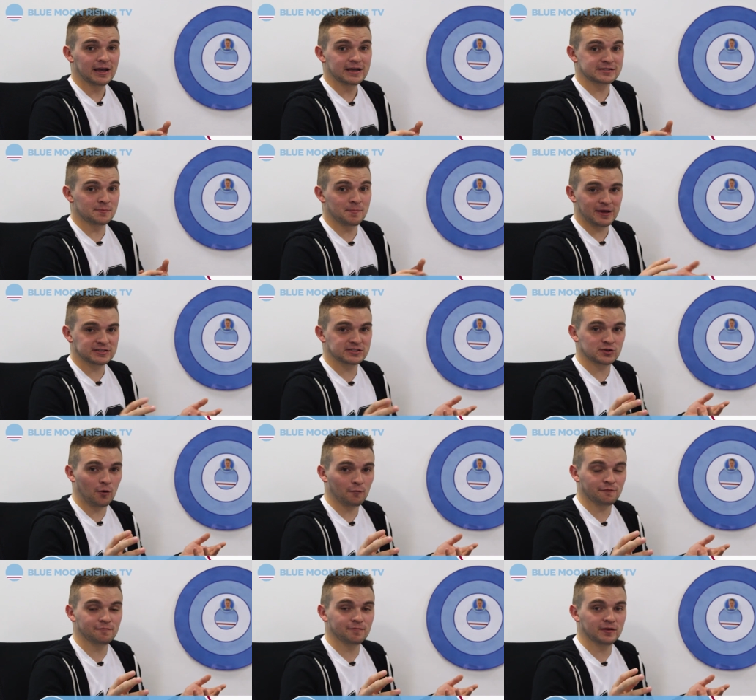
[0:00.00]
is the best
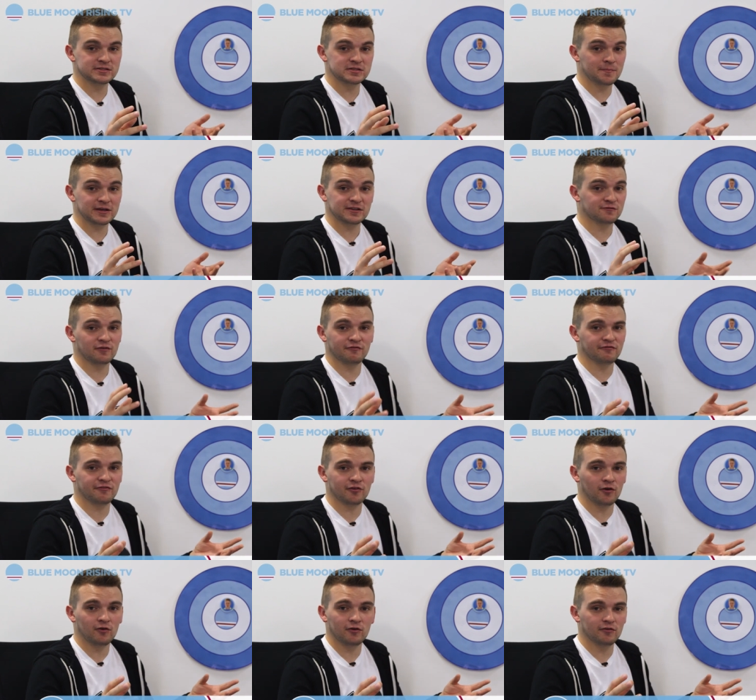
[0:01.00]
top is the best front
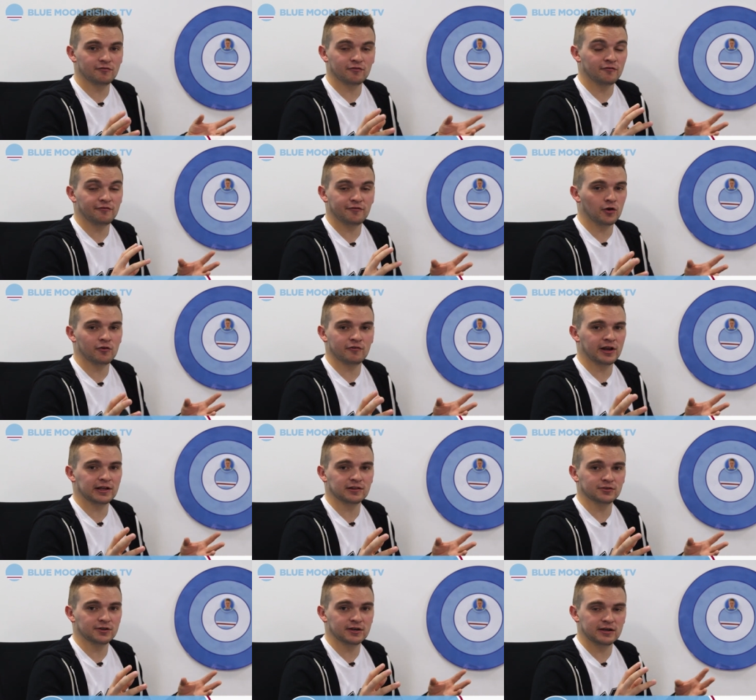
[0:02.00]
four front four in
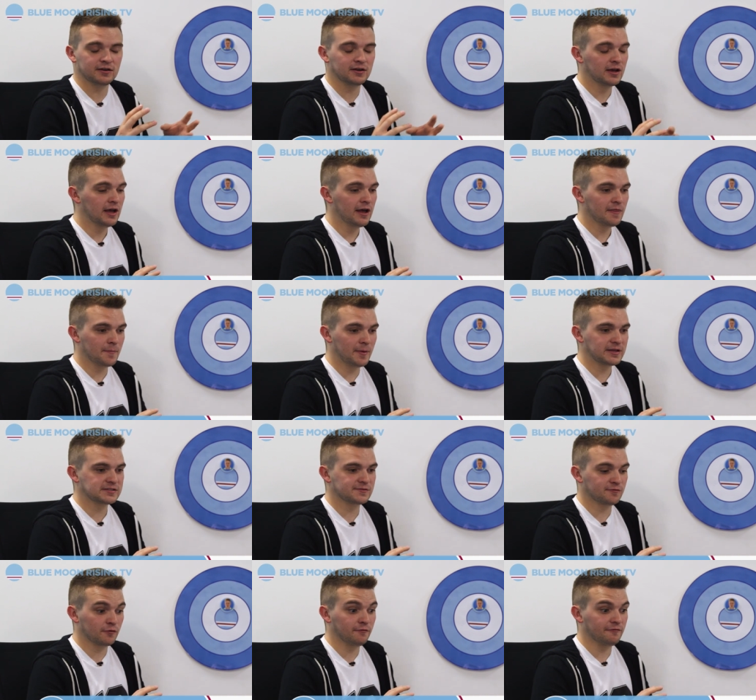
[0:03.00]
England and the
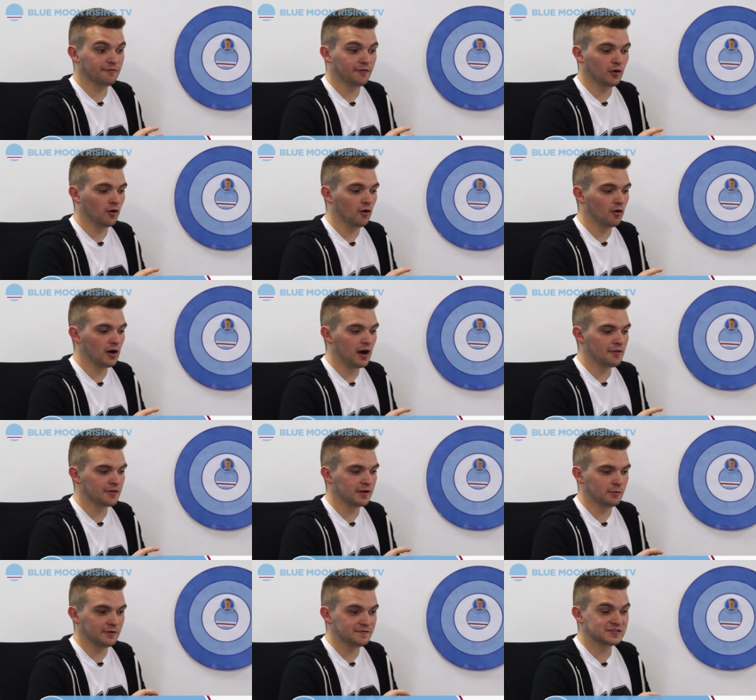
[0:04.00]
best front four I
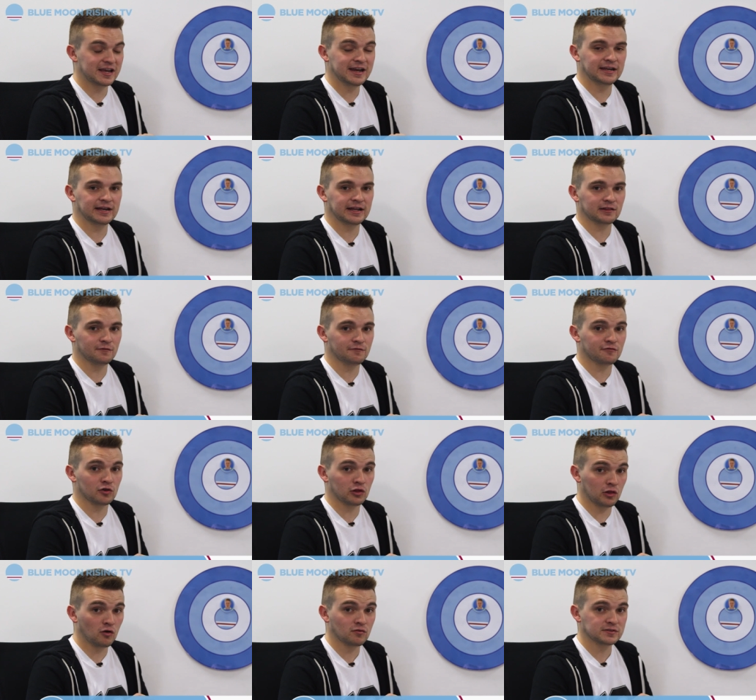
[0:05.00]
think we've seen in England for
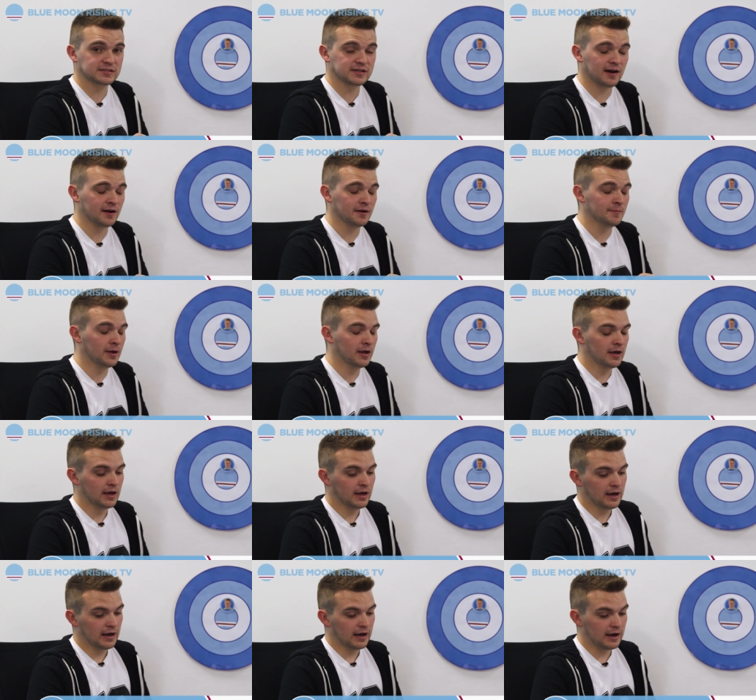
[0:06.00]
a long time.
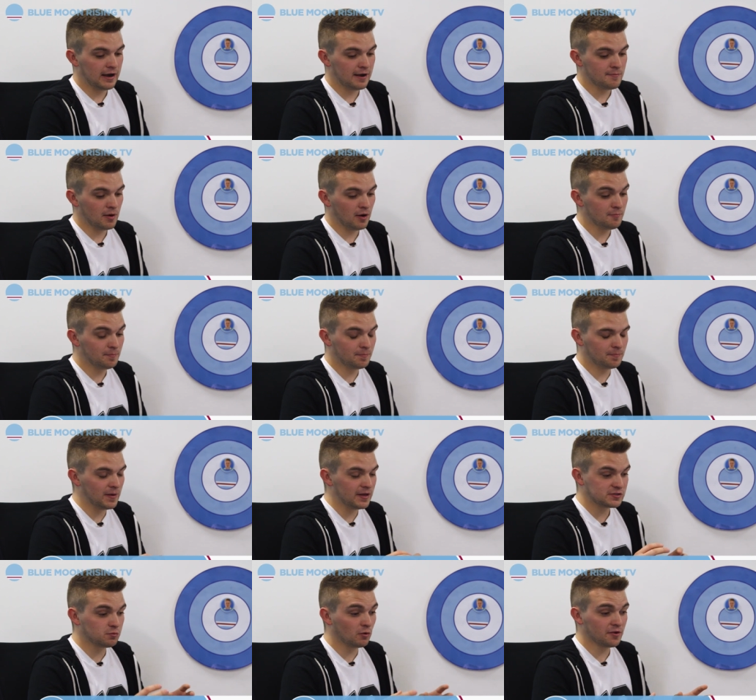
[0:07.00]
Um, and
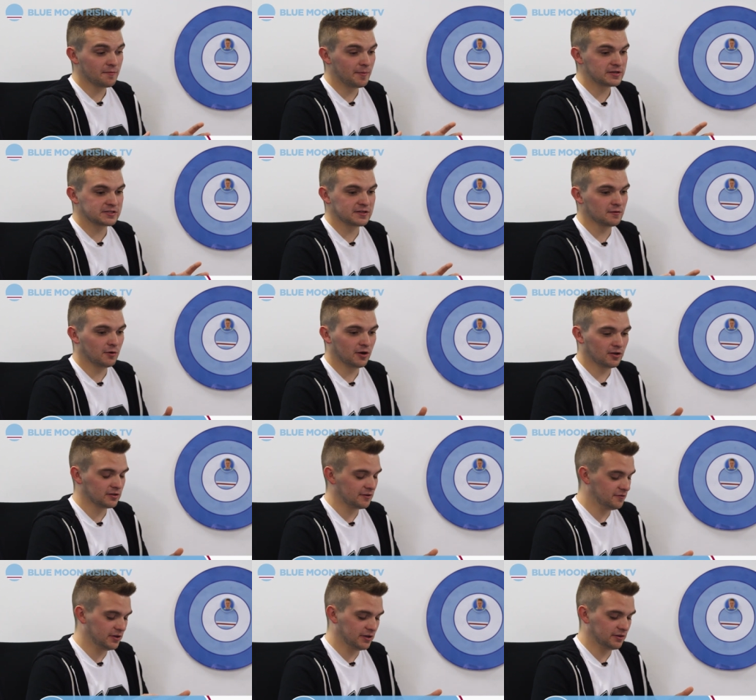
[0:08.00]
it's one of the best in the
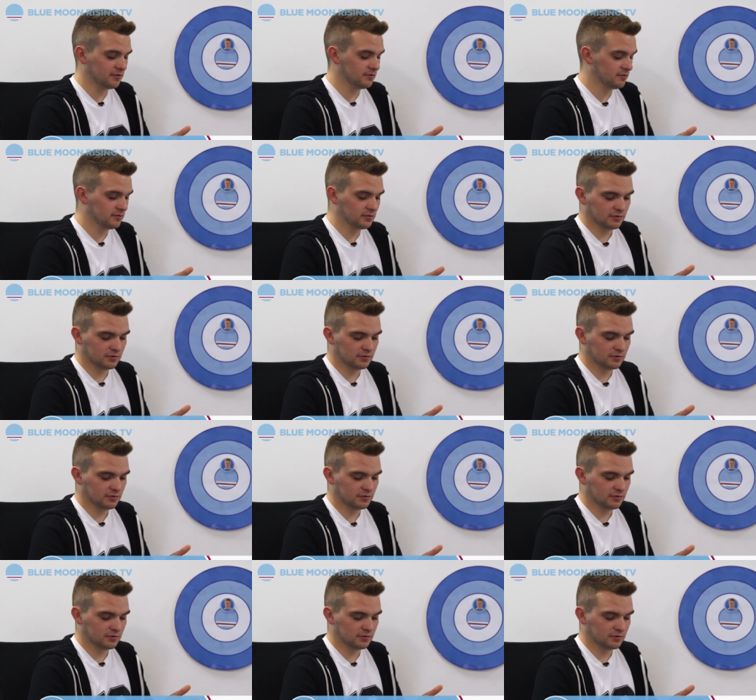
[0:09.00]
world if you